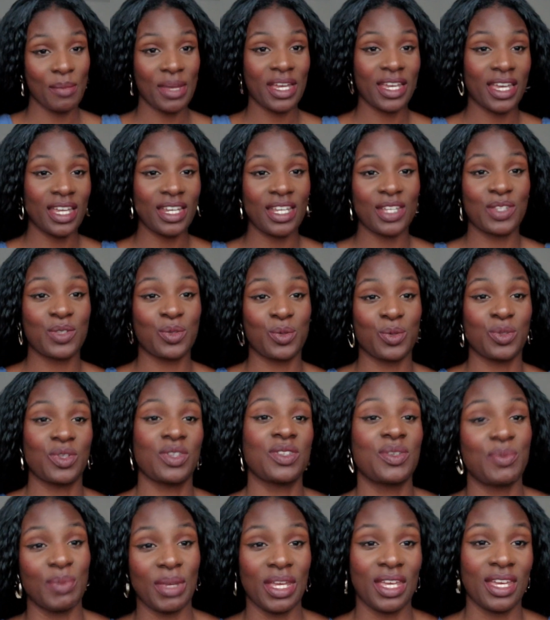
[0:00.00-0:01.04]
getting exhausted
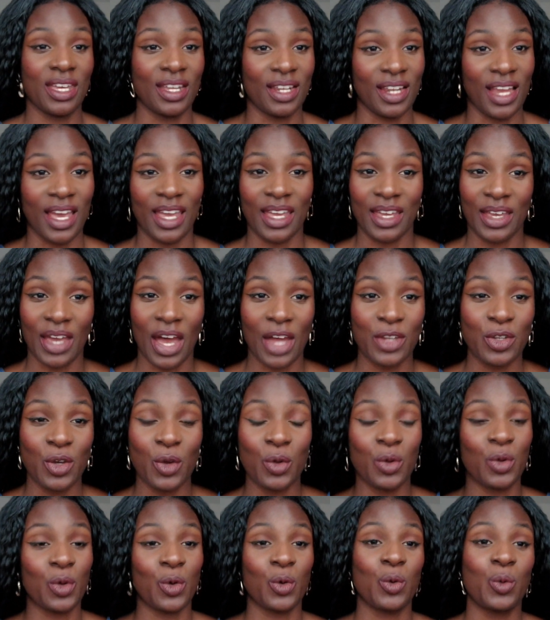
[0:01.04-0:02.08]
speaking? Like, I
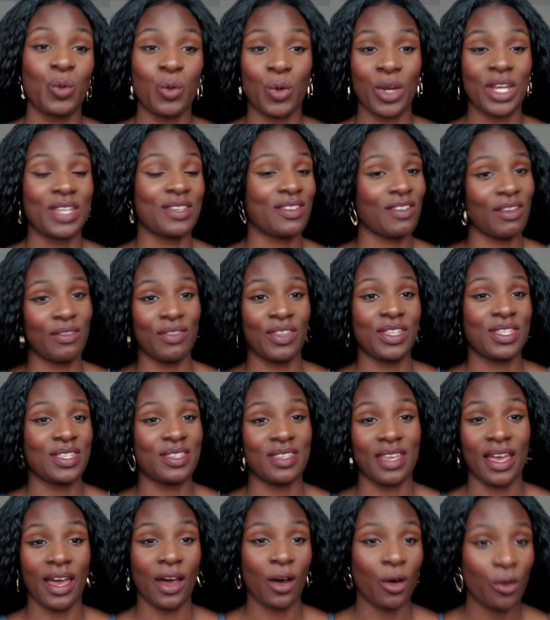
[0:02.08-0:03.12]
don't know if this is
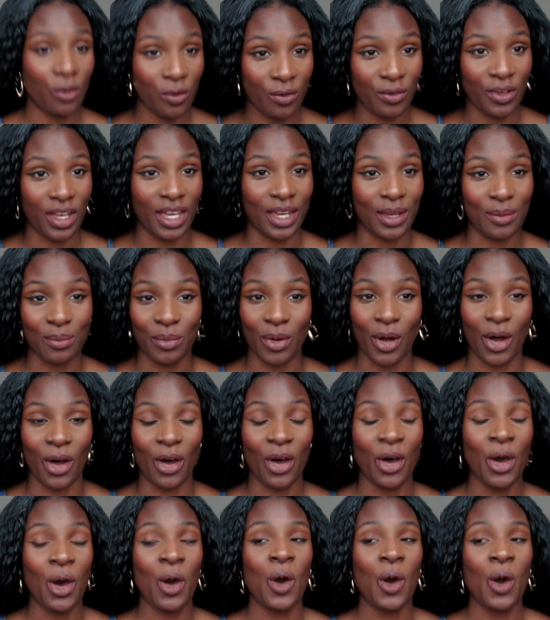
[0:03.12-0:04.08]
a health thing, but